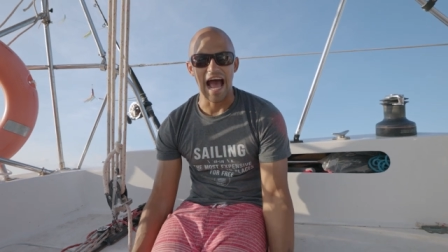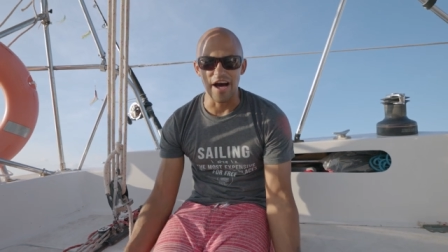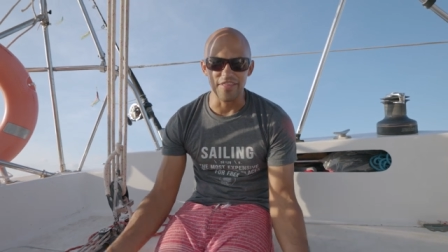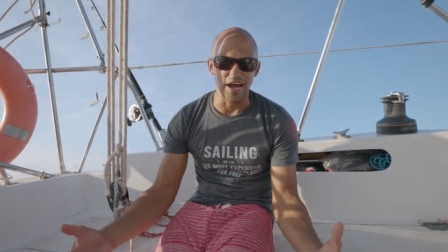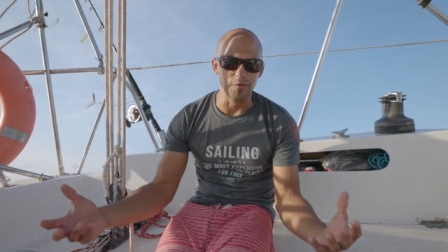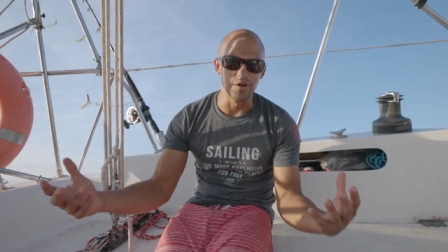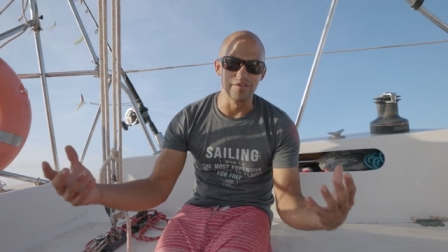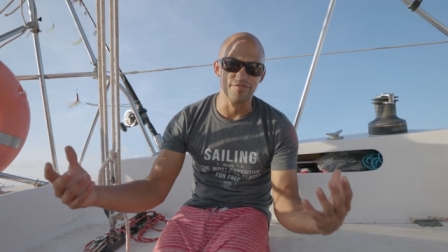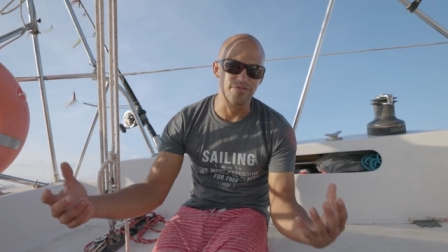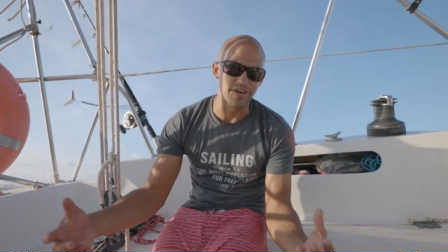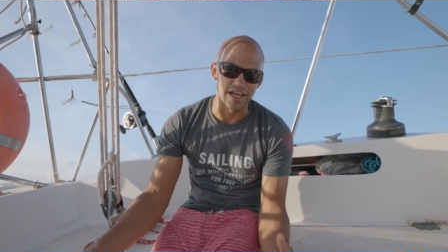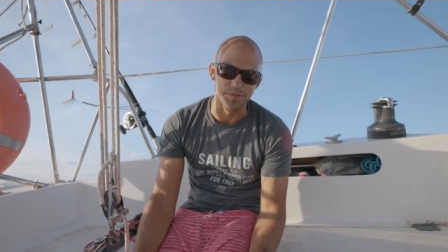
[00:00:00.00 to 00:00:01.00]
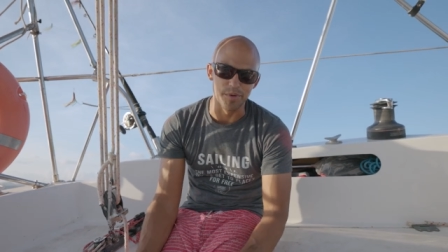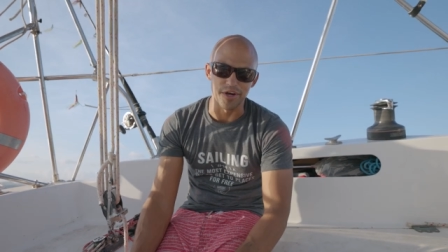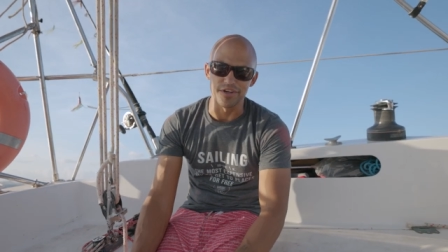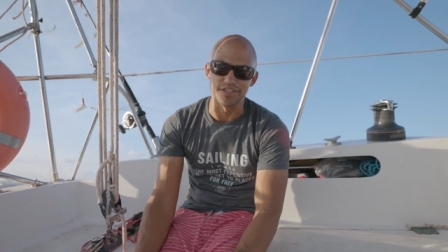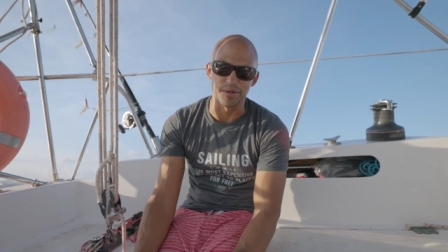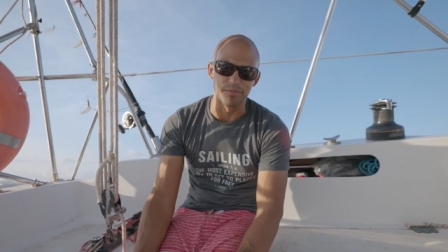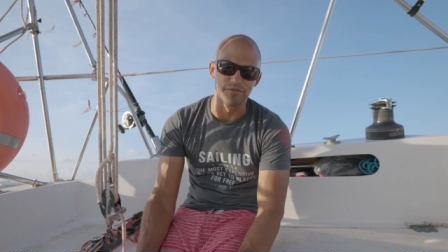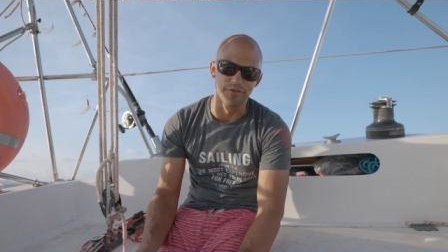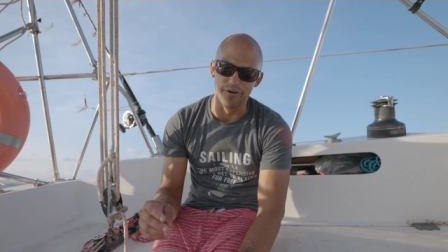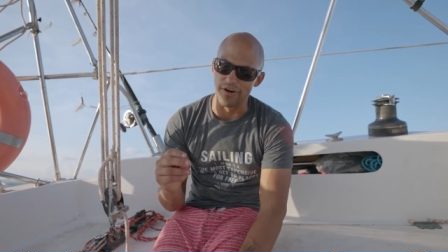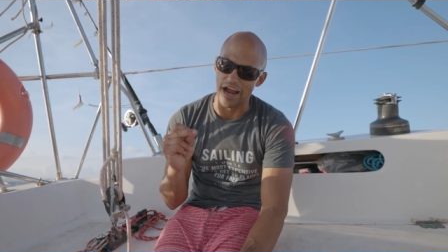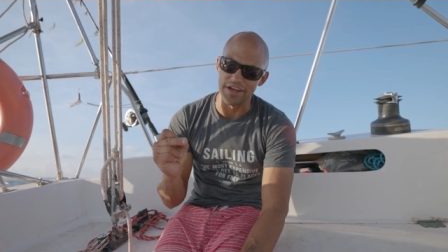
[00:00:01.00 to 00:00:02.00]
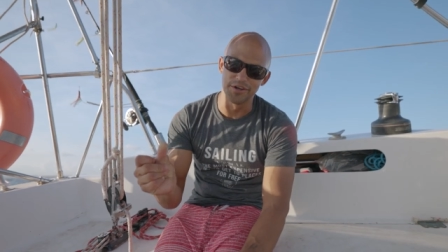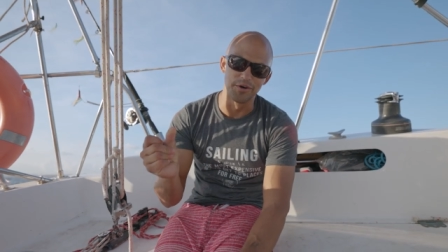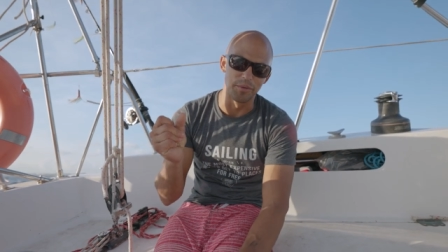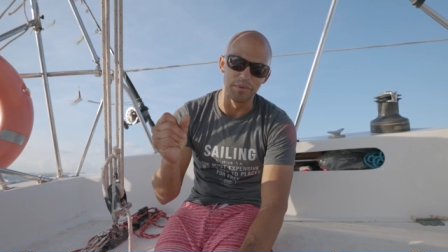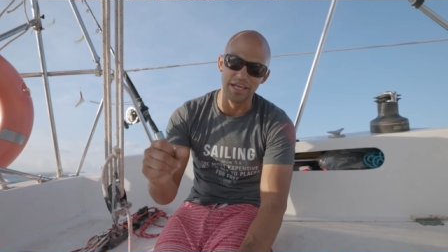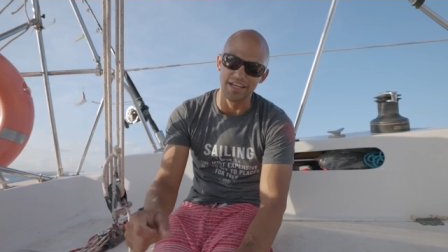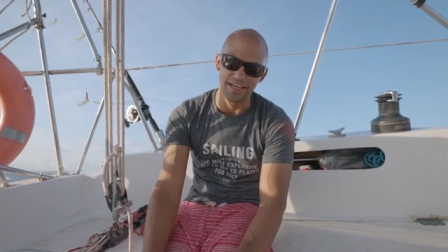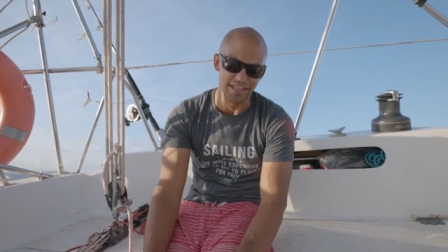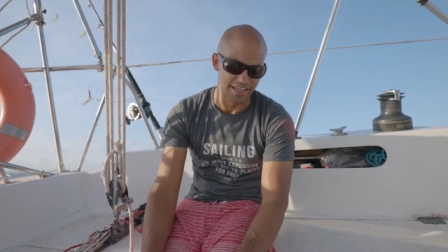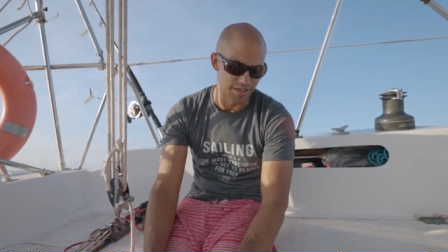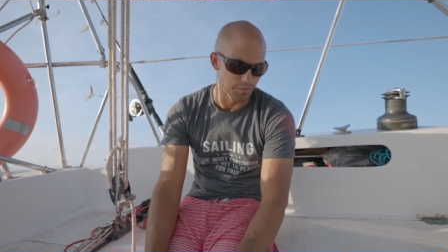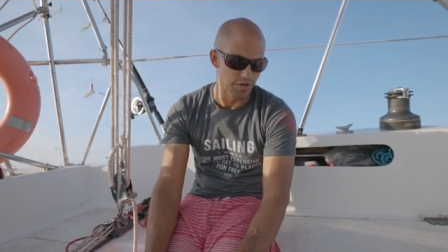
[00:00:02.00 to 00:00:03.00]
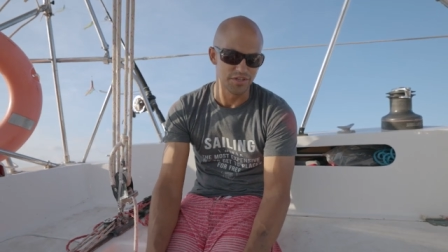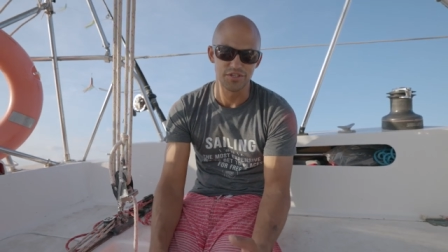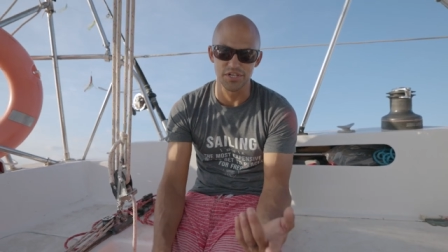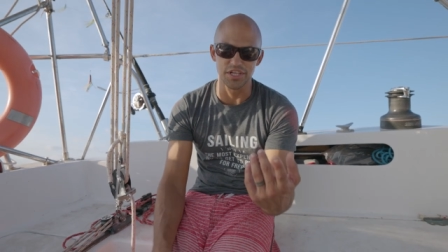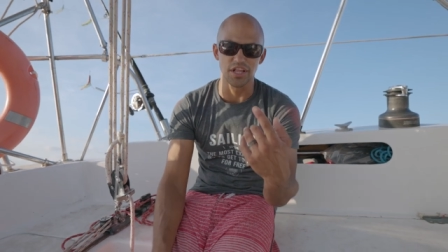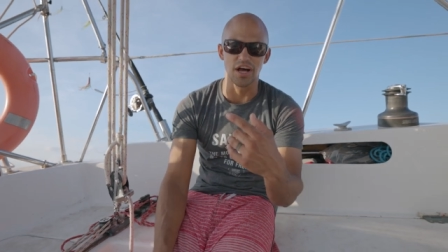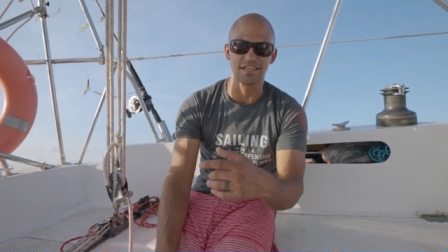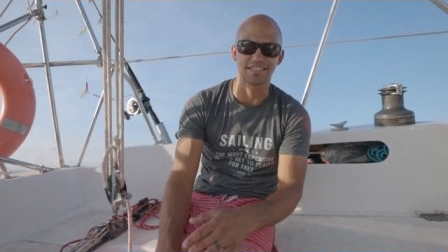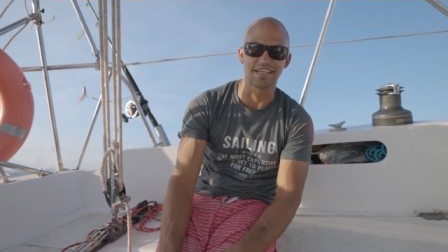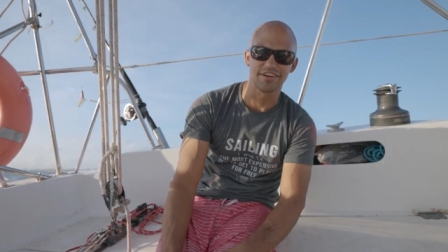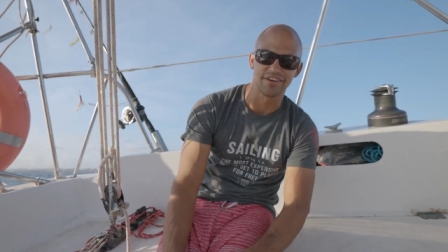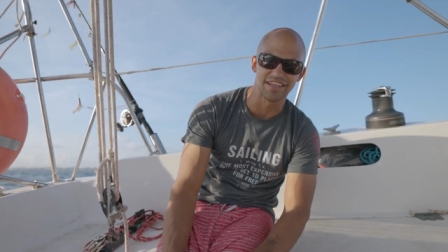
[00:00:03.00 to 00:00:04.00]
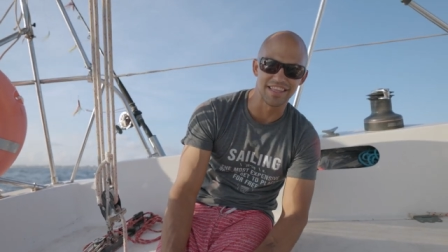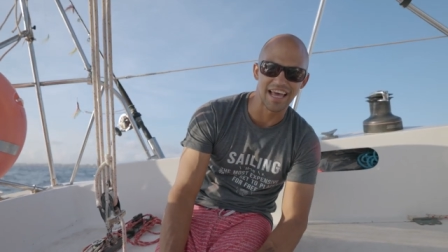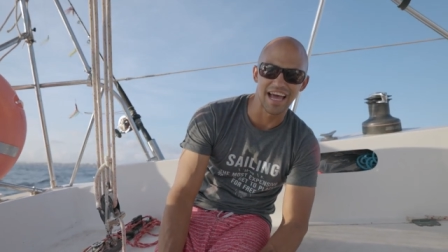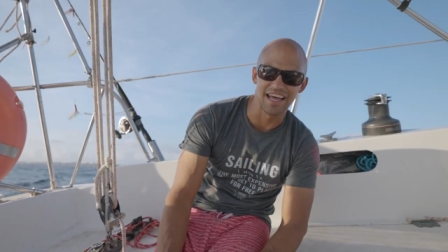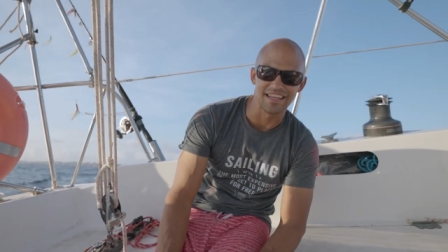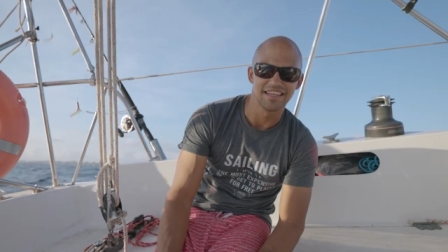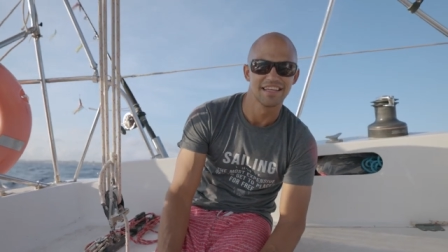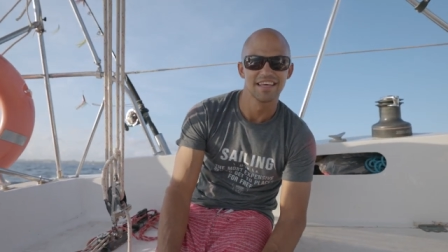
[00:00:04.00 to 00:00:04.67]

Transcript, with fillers: now that we've experienced it before, I knew immediately when she lost steering that